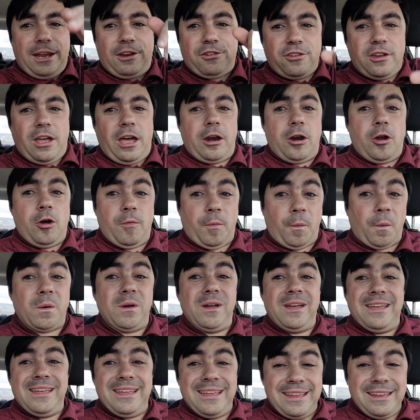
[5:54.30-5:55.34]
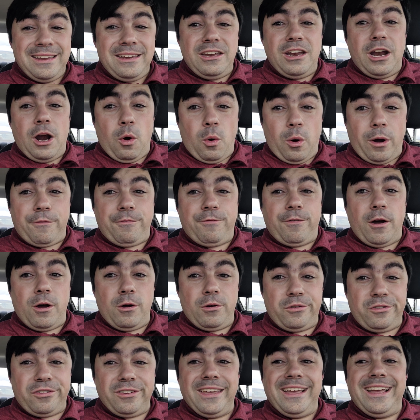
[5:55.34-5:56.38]
is not over. You know what,
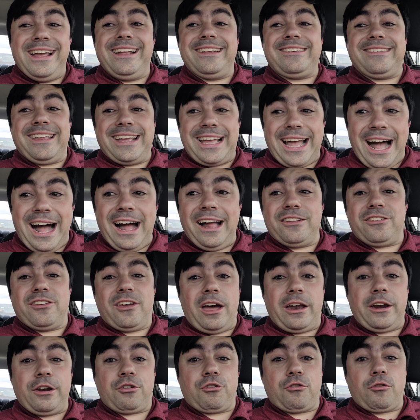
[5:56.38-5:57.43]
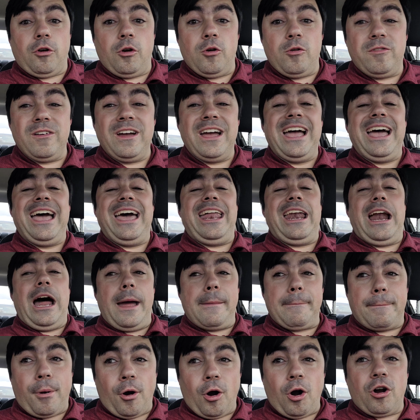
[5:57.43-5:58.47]
folks? It's the God's honest truth, and
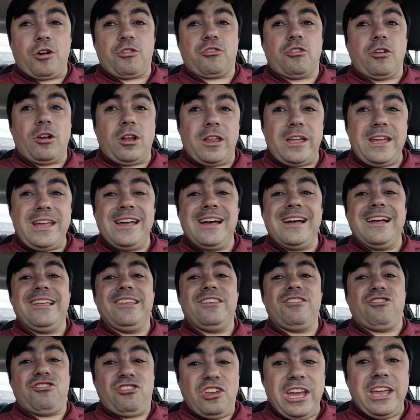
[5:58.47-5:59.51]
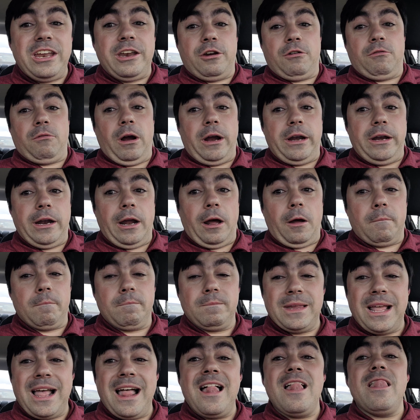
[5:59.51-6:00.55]
I'm personally seeing it right now.
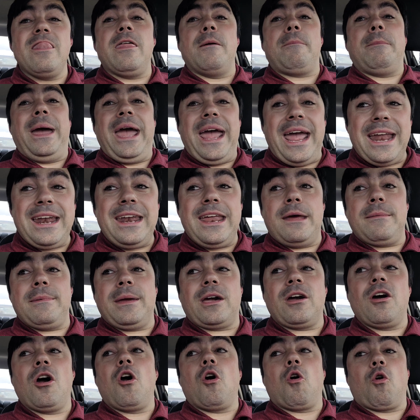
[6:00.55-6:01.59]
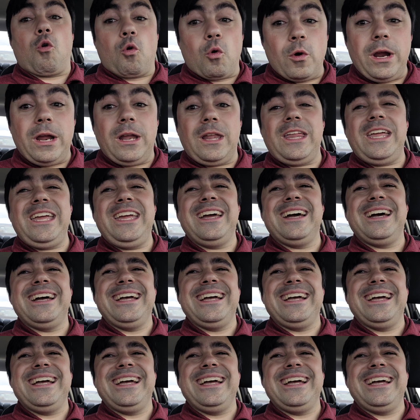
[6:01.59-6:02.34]
The pandemic really